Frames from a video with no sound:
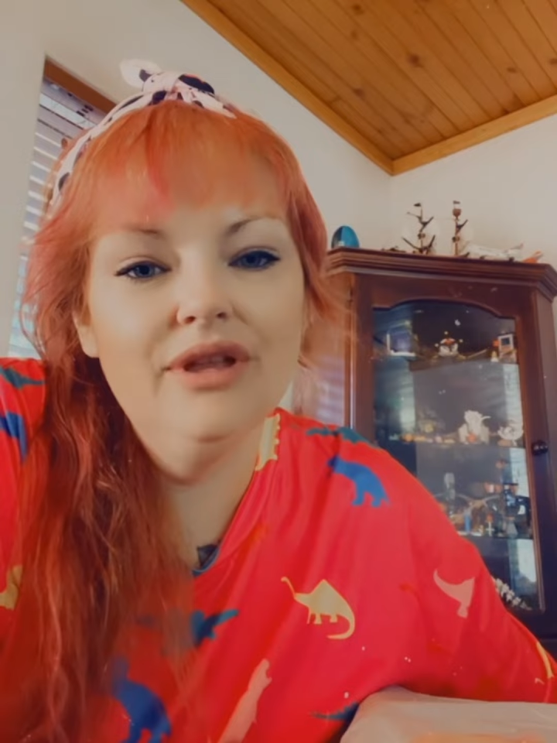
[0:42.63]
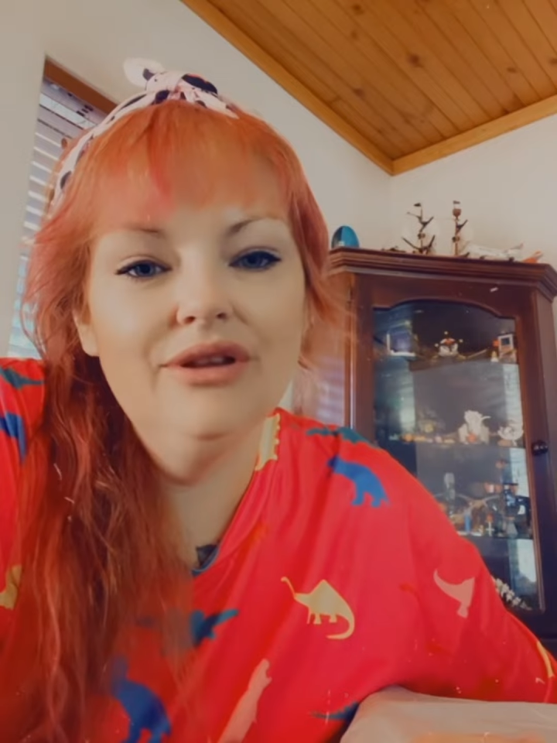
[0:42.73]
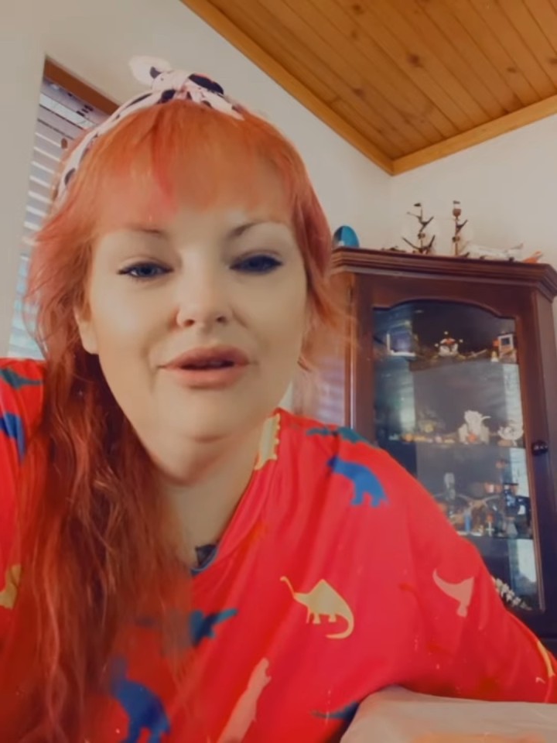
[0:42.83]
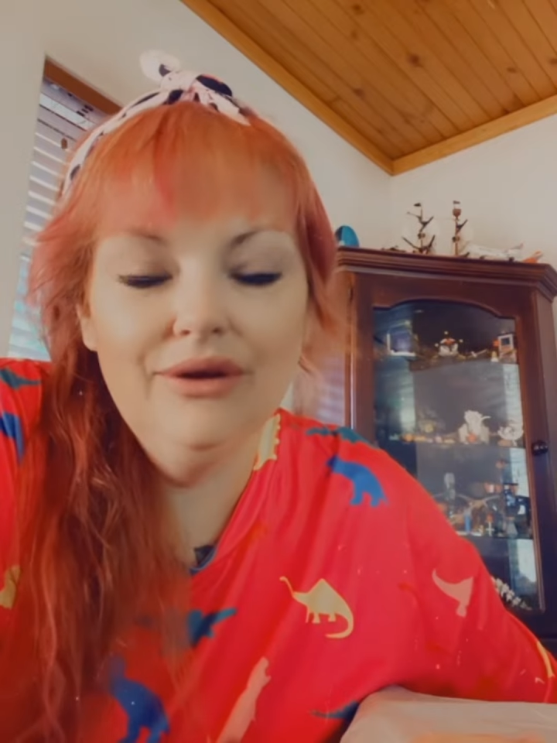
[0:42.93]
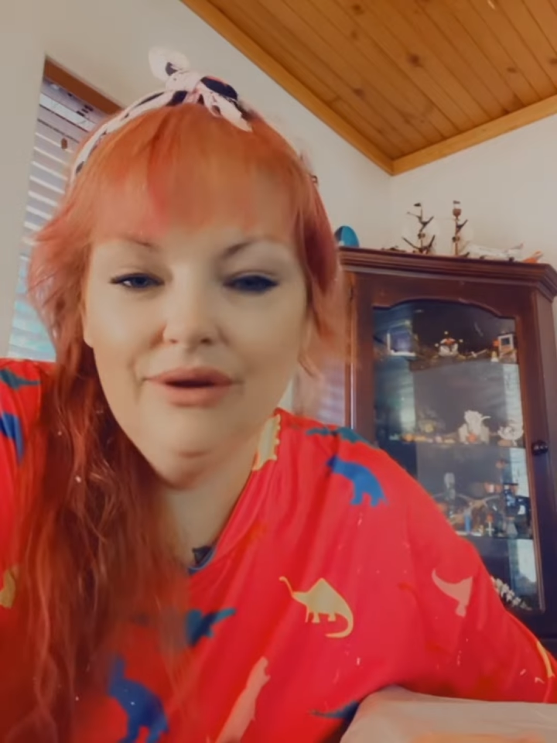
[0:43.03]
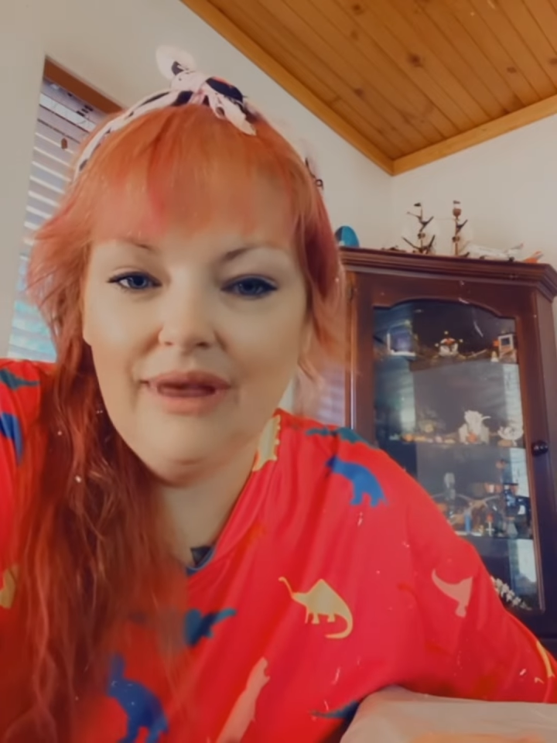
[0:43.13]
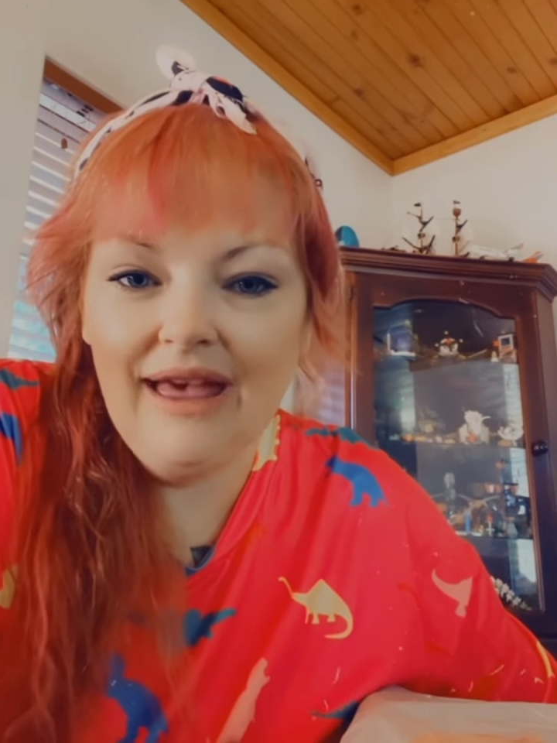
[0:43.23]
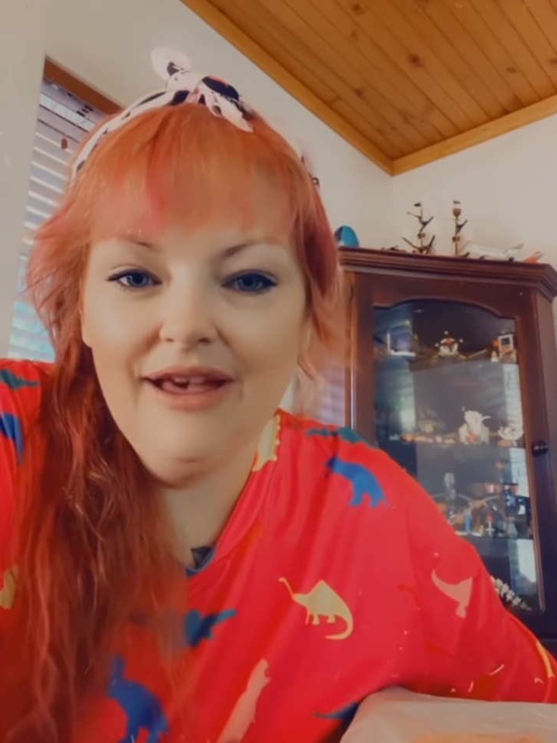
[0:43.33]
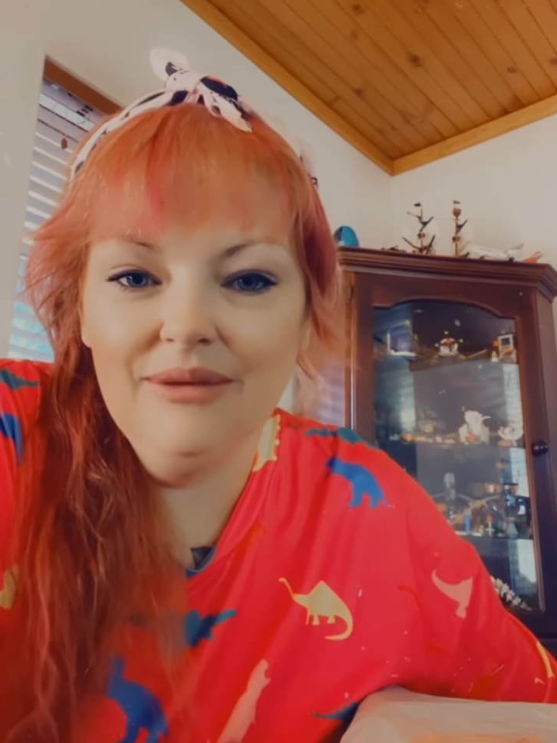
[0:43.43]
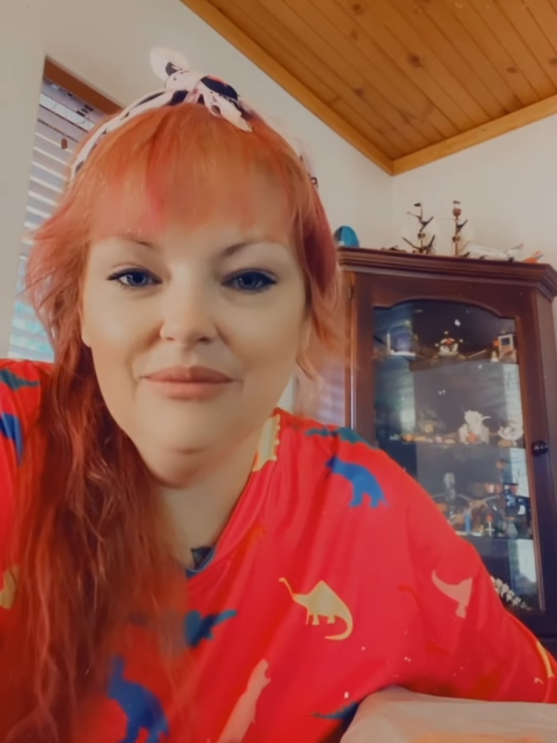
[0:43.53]
then you
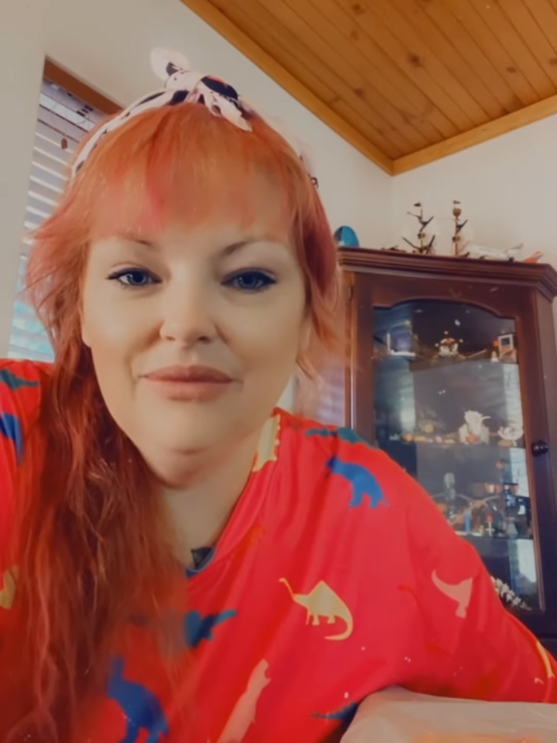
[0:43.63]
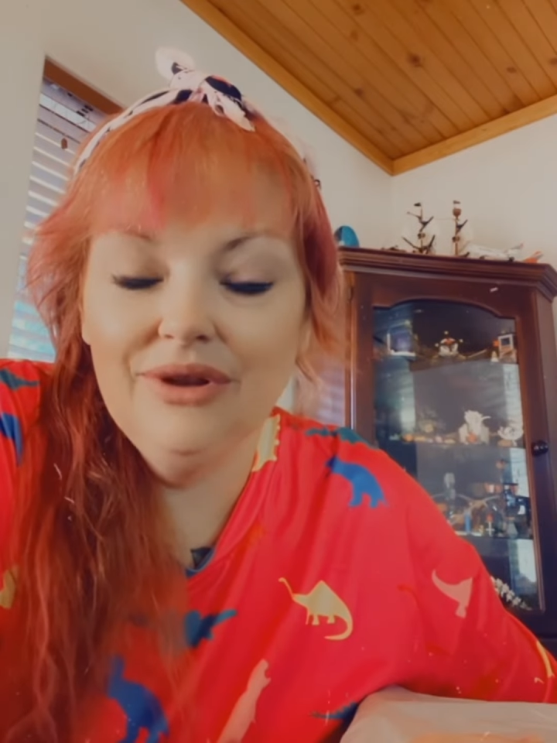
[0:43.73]
um,